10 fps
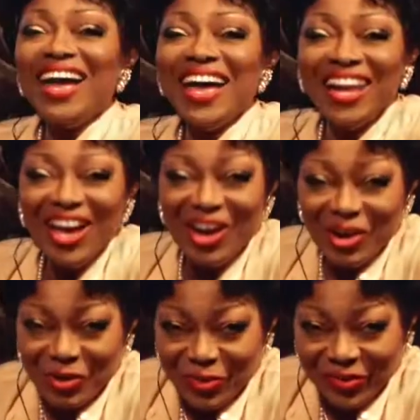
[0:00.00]

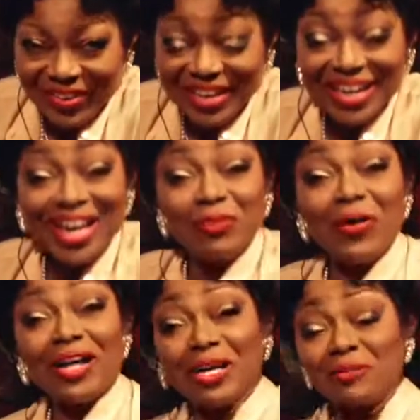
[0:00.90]
Hello, and
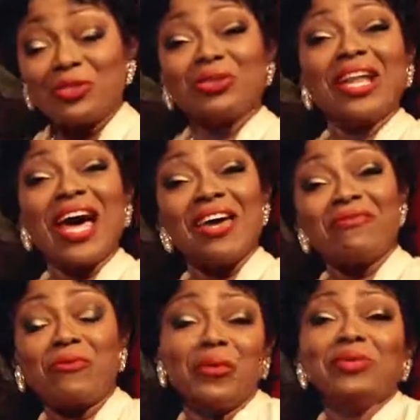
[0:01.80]
welcome to
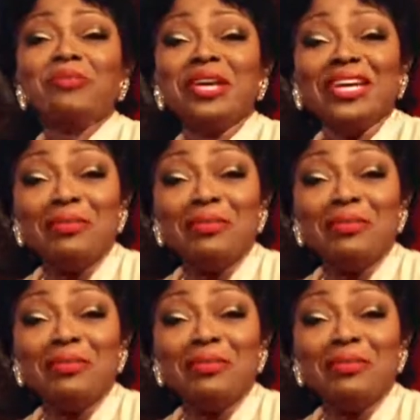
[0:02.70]
Life with me,